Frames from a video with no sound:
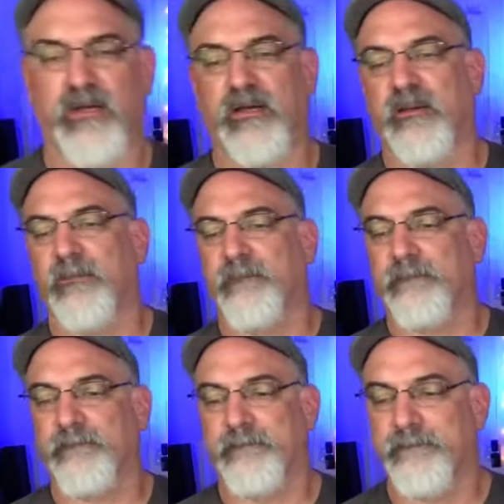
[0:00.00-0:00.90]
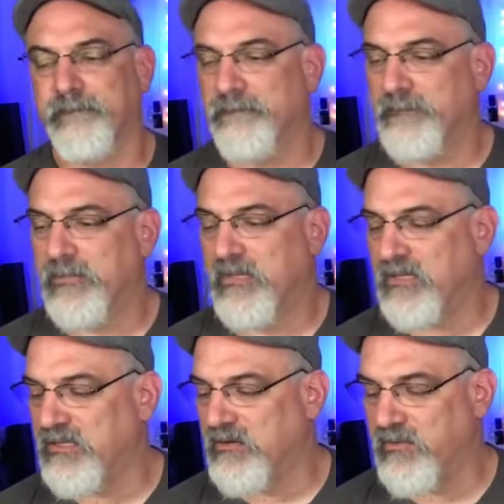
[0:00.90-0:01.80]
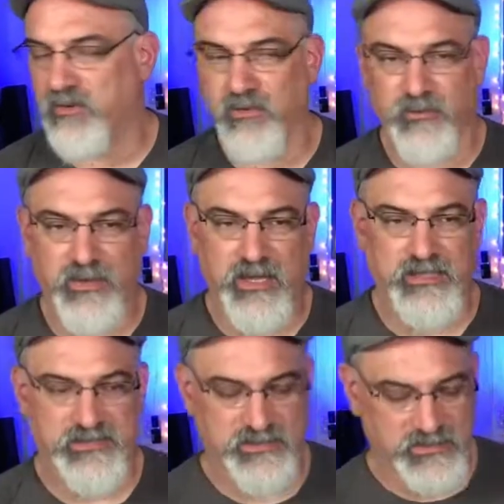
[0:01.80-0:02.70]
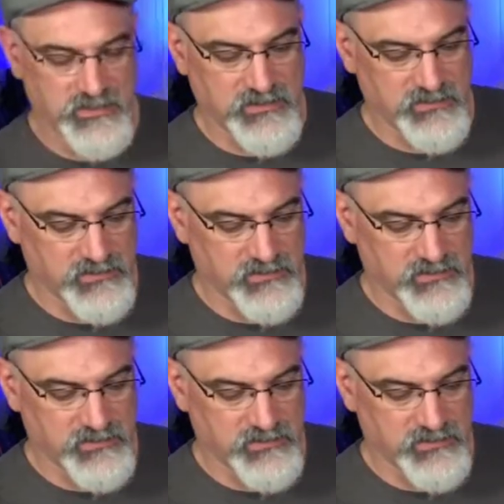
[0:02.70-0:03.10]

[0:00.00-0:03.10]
um, they don't want to wear masks and they,